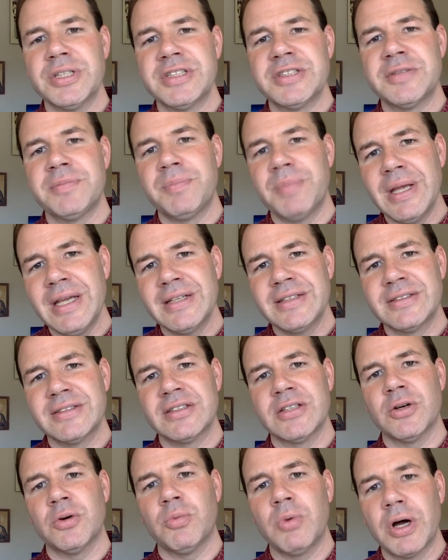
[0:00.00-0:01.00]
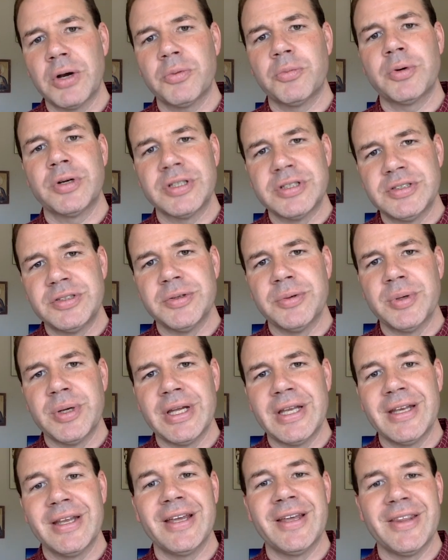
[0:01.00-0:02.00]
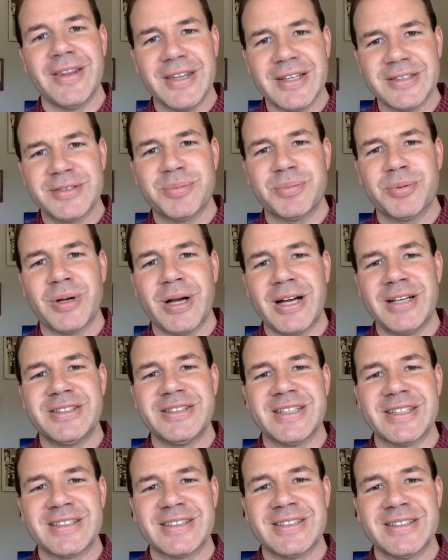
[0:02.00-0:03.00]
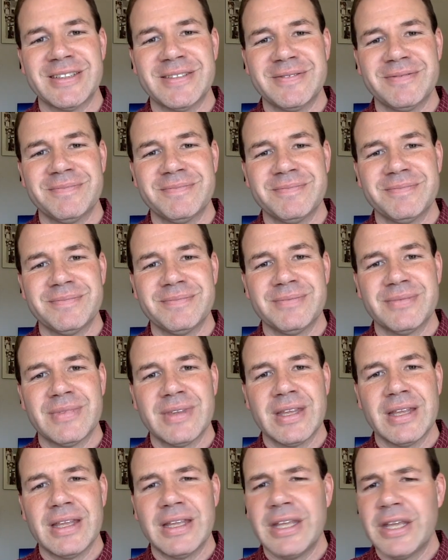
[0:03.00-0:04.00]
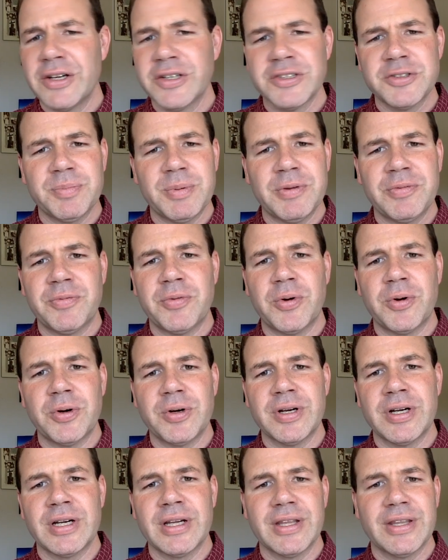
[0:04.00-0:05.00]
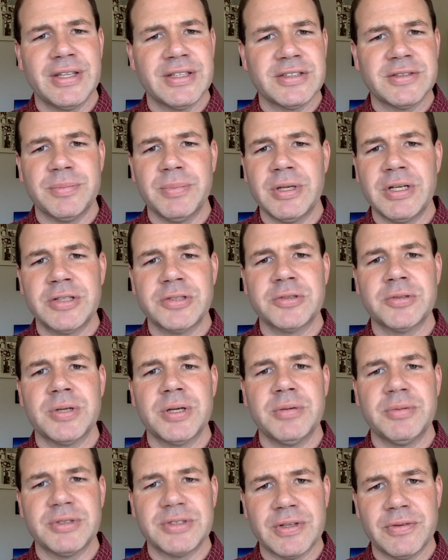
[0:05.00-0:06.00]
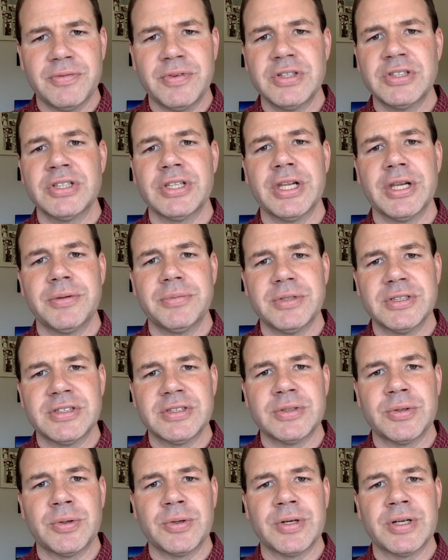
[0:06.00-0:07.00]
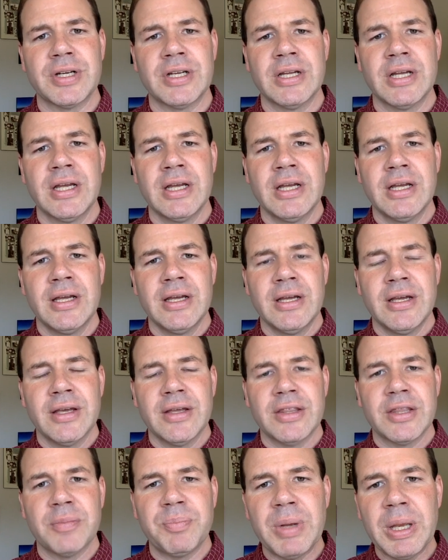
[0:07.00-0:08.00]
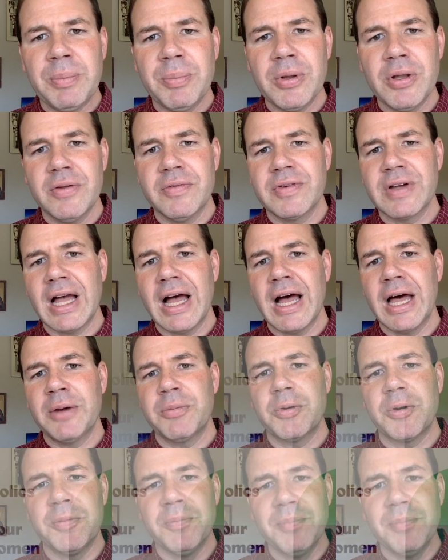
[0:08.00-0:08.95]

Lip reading: speaks to what we're doing in this project. Years before this ministry was officially restored, the people of God were